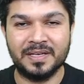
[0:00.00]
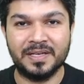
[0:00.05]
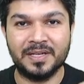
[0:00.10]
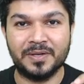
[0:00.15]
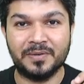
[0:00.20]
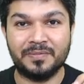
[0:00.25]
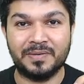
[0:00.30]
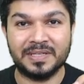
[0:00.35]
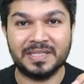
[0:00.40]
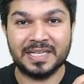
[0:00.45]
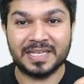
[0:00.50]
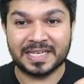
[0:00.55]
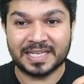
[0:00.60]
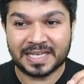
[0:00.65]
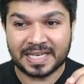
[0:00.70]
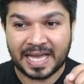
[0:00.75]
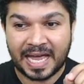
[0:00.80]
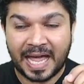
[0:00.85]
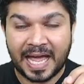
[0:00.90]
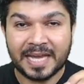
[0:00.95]
where there
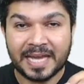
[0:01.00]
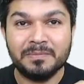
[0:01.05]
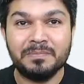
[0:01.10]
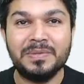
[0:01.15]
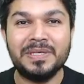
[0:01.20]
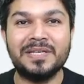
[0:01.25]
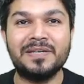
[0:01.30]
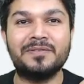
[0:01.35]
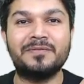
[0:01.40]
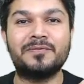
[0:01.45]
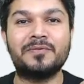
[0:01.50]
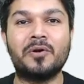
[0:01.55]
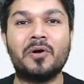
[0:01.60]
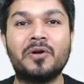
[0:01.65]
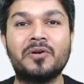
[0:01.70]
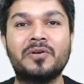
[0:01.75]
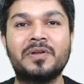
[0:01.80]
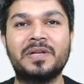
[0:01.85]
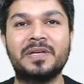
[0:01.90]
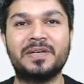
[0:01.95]
can be a fraud
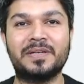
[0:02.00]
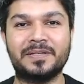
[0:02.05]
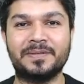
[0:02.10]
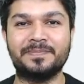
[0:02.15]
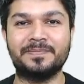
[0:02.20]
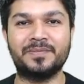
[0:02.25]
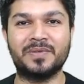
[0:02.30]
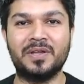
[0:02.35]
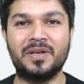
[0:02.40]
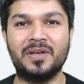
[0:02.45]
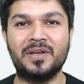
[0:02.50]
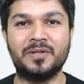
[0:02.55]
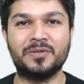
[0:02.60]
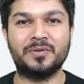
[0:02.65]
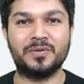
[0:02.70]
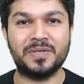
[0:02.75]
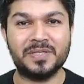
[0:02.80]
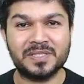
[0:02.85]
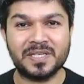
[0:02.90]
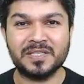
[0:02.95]
or error. The
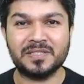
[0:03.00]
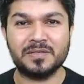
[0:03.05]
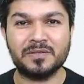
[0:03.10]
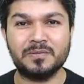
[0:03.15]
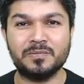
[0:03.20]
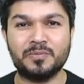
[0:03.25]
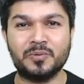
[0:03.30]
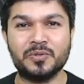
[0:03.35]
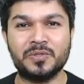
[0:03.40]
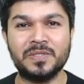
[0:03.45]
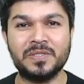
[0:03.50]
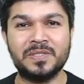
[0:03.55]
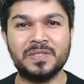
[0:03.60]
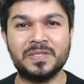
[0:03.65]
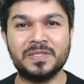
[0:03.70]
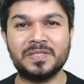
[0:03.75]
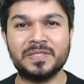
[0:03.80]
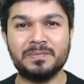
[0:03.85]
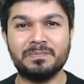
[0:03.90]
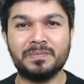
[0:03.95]
risk assessment procedure,
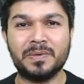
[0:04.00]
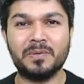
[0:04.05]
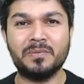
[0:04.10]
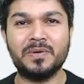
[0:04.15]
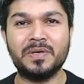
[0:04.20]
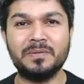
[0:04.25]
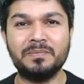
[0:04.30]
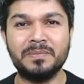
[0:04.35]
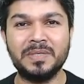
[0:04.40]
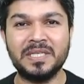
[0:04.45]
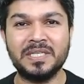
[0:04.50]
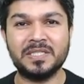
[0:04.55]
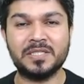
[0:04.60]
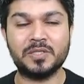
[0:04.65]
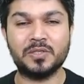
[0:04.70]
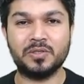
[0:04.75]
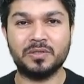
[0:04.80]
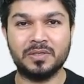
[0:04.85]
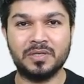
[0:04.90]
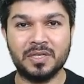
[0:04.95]
simple word,
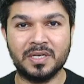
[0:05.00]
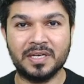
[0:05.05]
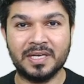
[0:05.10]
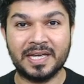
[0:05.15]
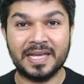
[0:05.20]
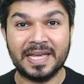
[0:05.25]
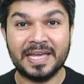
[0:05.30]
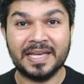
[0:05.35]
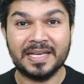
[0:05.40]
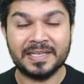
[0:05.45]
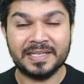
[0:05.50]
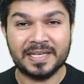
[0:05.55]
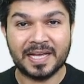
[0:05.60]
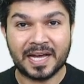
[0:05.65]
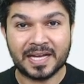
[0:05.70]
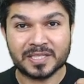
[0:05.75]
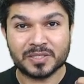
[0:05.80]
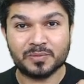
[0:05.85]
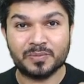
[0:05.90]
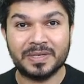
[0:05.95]
means
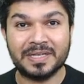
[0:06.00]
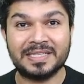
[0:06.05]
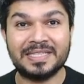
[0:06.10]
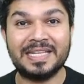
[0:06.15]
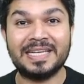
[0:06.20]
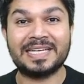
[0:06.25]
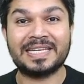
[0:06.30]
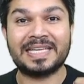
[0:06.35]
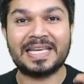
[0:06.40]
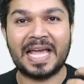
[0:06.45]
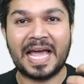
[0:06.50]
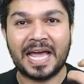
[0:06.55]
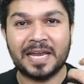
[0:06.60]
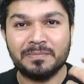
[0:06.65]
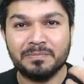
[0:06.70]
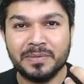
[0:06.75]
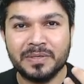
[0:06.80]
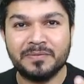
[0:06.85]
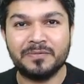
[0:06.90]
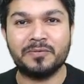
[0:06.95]
areas where there can
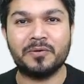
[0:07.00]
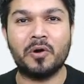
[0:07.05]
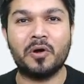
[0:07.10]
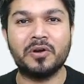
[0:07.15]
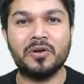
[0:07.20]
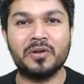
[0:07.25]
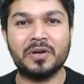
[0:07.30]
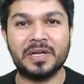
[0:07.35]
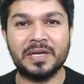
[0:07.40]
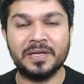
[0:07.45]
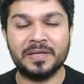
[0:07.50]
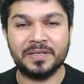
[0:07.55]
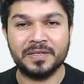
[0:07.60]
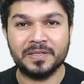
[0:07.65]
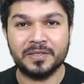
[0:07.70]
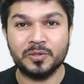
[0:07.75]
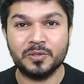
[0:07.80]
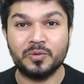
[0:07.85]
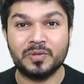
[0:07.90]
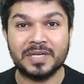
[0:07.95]
be fraud or error.
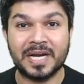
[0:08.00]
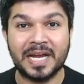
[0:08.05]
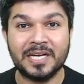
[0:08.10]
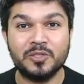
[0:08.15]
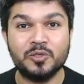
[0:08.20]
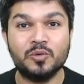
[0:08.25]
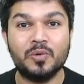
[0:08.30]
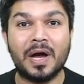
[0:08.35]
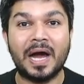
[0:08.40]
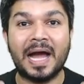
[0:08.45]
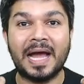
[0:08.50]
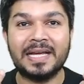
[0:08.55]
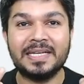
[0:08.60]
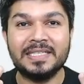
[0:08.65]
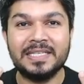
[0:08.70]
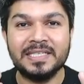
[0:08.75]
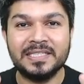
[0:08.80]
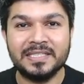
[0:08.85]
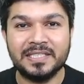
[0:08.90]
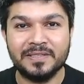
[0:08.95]
You try to
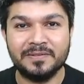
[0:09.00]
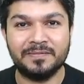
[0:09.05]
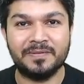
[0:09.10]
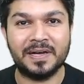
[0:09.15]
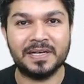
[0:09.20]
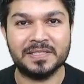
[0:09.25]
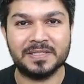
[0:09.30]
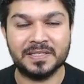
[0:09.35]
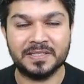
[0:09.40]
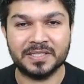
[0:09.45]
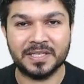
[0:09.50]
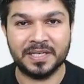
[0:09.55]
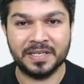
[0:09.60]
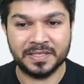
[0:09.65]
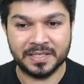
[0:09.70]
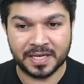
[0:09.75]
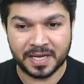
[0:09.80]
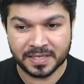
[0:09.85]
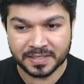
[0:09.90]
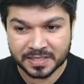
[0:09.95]
identify such
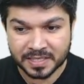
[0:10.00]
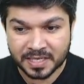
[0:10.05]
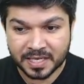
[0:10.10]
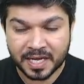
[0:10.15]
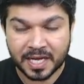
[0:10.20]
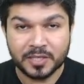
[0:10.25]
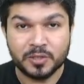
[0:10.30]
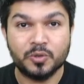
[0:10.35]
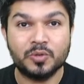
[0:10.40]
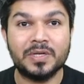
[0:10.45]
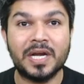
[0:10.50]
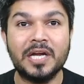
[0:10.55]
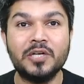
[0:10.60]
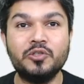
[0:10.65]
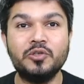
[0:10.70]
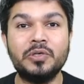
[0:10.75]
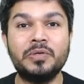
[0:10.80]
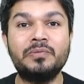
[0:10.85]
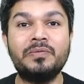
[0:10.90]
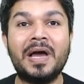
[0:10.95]
areas and you try
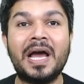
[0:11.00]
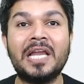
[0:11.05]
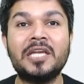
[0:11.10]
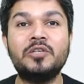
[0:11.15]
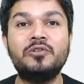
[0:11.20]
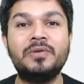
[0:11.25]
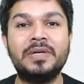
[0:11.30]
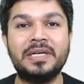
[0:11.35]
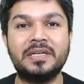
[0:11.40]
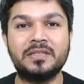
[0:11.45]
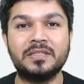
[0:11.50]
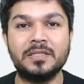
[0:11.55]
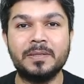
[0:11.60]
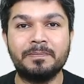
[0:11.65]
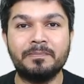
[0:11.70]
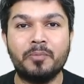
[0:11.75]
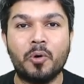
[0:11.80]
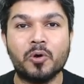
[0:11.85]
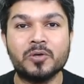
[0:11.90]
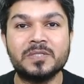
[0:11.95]
to evaluate the
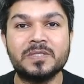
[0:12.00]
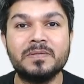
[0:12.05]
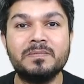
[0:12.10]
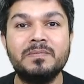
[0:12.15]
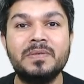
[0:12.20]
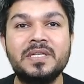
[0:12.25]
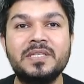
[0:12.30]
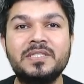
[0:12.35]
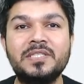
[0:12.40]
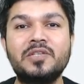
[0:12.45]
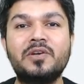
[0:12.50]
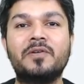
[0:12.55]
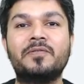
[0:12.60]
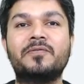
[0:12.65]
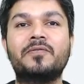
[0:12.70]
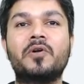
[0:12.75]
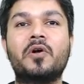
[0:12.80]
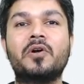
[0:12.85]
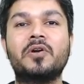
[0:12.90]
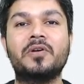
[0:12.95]
possibility of
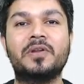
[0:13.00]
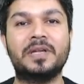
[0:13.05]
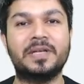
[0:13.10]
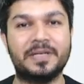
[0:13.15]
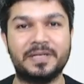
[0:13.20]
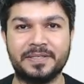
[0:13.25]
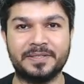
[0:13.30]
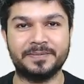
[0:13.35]
fraud or error.